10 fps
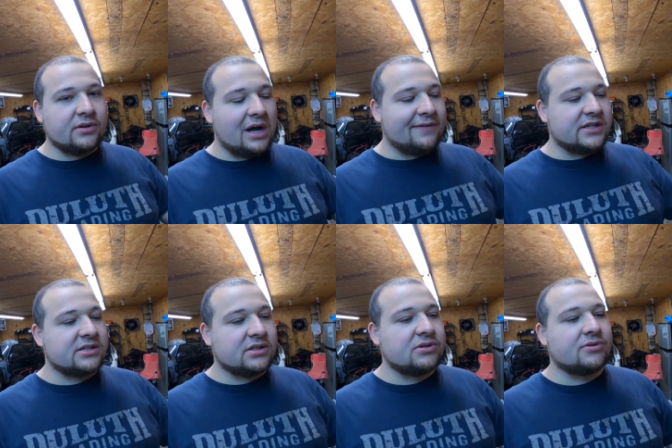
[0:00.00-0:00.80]

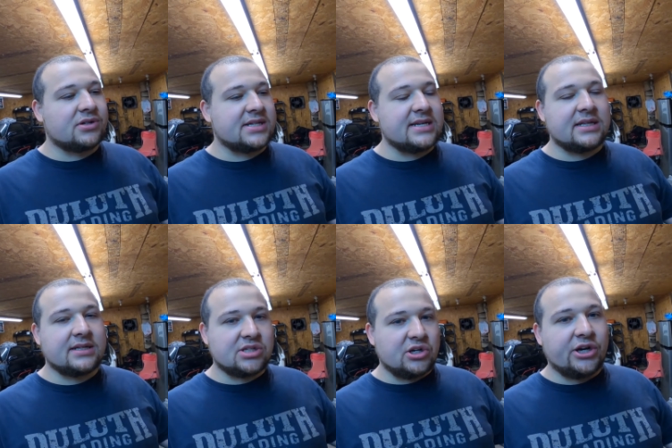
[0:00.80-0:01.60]
obviously the tuner's thinking
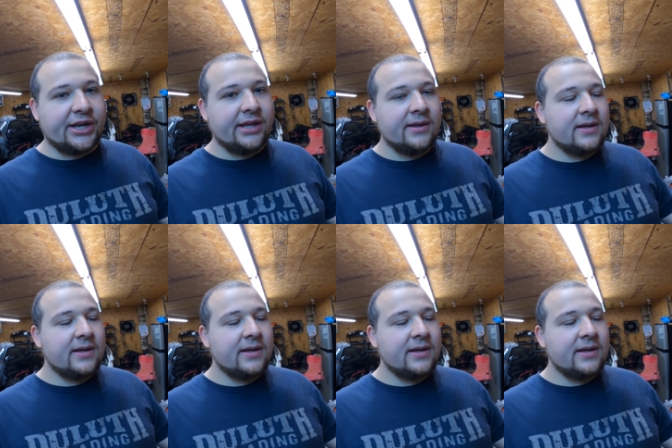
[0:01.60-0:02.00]
that's good,